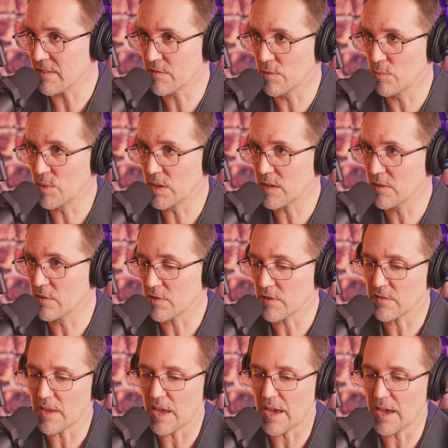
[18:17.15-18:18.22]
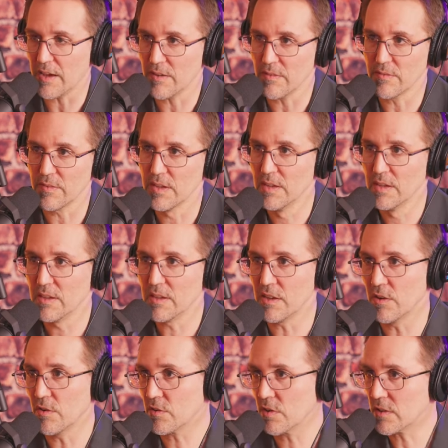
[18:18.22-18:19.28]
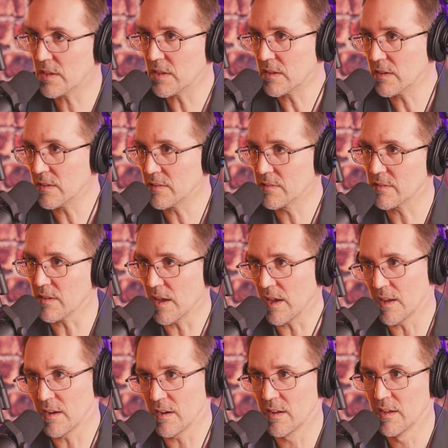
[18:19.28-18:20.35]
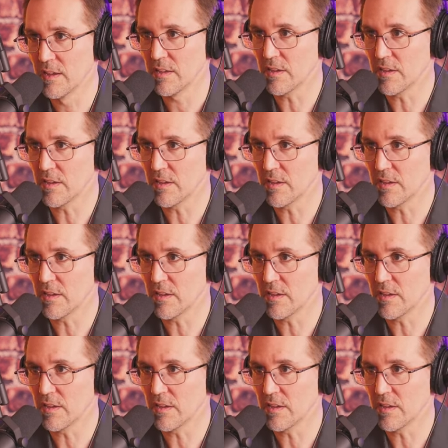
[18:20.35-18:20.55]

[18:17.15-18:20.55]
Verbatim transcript: So we can just have, you know, cookies and, right.